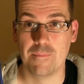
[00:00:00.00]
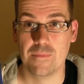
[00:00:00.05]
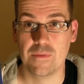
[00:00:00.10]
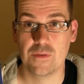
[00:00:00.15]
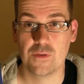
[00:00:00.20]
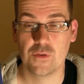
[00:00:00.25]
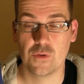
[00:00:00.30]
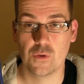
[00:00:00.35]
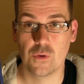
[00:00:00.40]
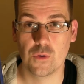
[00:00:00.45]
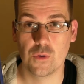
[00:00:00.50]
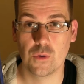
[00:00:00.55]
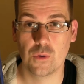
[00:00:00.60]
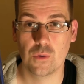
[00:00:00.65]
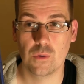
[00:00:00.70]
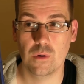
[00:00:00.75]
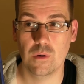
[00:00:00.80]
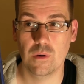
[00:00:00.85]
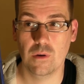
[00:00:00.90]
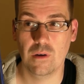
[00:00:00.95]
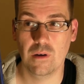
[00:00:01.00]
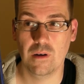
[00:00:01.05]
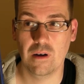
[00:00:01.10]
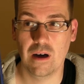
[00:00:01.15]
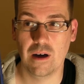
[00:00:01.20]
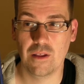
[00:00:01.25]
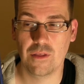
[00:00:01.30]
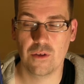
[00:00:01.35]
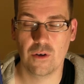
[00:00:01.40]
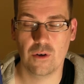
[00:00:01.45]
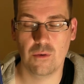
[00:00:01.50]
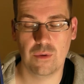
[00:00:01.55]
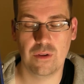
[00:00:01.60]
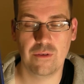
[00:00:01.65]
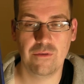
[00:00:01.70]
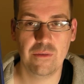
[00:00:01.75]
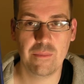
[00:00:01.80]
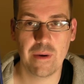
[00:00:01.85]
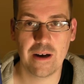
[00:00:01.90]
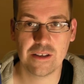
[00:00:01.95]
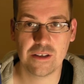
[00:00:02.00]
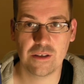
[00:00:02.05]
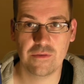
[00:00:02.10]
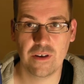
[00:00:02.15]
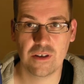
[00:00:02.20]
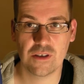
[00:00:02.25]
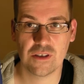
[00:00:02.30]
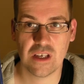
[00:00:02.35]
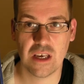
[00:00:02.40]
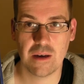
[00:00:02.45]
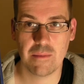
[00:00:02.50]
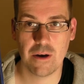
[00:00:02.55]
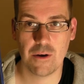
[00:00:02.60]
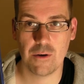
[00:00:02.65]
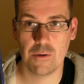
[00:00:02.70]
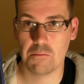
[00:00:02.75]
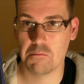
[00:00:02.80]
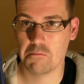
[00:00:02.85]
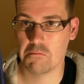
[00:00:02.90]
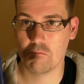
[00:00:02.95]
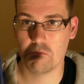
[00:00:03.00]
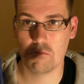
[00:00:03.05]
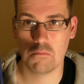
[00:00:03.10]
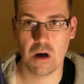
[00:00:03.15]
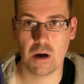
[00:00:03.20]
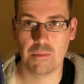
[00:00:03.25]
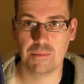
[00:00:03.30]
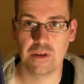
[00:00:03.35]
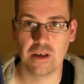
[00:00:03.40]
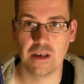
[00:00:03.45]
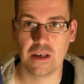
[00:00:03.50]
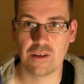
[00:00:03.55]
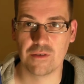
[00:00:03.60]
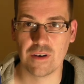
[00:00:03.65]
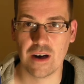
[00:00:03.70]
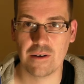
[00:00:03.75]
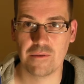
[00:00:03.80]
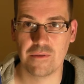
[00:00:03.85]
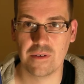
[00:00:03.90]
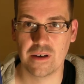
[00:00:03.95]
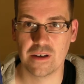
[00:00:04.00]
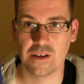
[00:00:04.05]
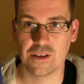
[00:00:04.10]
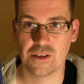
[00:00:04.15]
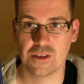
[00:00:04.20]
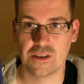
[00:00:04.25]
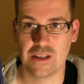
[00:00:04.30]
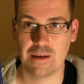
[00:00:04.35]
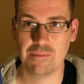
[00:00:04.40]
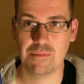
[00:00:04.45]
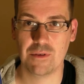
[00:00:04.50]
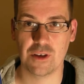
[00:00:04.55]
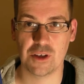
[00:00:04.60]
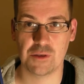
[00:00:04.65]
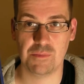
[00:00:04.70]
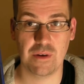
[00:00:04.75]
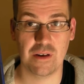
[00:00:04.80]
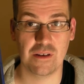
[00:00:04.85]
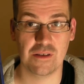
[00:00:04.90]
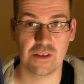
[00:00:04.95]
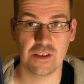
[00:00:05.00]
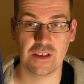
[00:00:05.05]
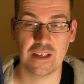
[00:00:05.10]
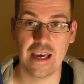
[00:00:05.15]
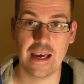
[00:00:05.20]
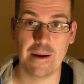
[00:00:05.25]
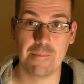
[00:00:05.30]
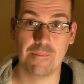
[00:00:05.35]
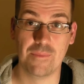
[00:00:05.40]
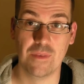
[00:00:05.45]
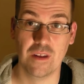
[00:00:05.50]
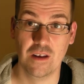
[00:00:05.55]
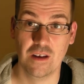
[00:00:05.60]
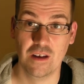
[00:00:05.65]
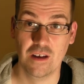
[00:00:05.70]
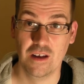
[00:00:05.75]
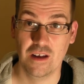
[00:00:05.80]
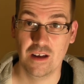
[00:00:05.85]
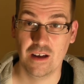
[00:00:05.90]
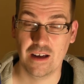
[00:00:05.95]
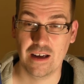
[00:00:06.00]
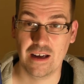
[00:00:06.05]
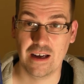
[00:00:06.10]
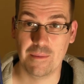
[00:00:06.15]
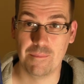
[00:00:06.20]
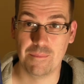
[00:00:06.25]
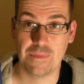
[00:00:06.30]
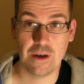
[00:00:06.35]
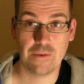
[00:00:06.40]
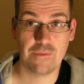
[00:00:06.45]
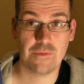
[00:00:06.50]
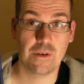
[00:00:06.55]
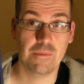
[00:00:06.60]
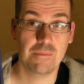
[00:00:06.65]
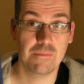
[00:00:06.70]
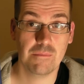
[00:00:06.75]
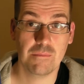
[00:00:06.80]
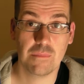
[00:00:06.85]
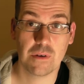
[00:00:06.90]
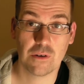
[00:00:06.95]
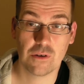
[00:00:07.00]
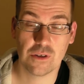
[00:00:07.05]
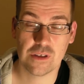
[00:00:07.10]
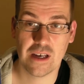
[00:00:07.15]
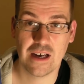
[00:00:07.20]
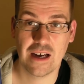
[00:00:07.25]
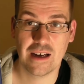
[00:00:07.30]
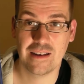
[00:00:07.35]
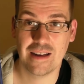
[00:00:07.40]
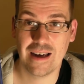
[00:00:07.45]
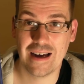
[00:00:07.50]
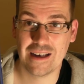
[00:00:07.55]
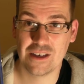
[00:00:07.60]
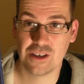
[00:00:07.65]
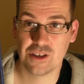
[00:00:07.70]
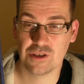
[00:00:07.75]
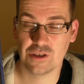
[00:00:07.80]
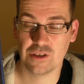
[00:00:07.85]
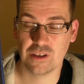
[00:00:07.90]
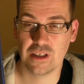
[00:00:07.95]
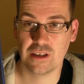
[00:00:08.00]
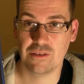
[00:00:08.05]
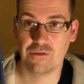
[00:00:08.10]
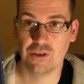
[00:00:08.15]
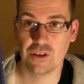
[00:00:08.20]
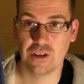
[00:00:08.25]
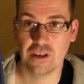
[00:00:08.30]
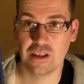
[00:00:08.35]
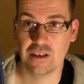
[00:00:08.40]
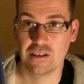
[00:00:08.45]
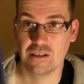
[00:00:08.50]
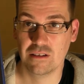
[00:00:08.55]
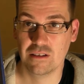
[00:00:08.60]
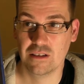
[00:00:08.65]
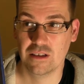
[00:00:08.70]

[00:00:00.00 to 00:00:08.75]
So I thought when the remastered version came out, updated graphics, time to experience the game different, because I hadn't actually really